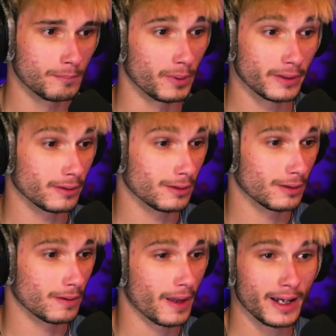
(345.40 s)
But
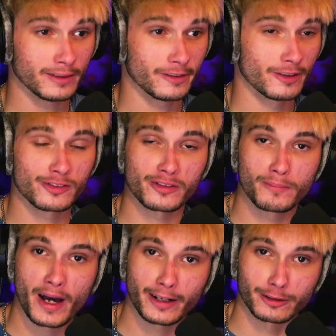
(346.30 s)
that doesn't
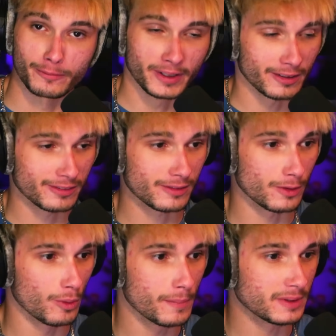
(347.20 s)
matter, because
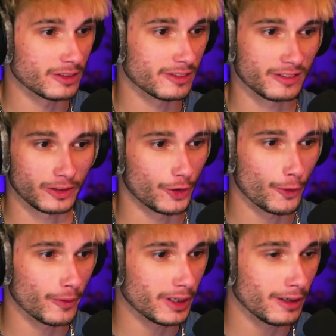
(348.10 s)
the woman's
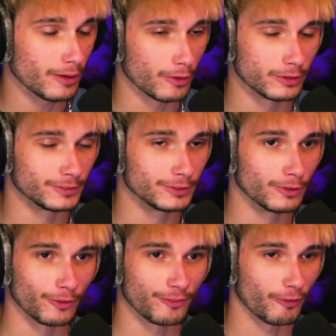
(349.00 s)
security or
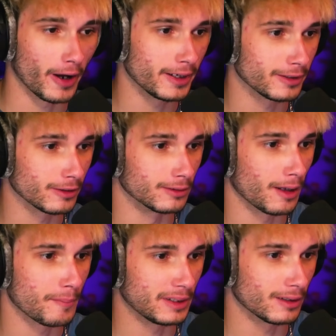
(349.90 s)
her friend, or,
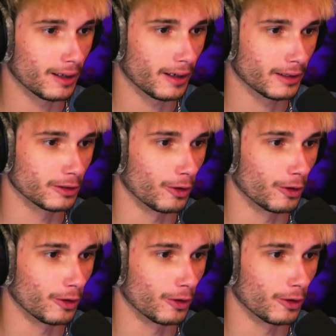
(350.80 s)
I mean, I, I don't know,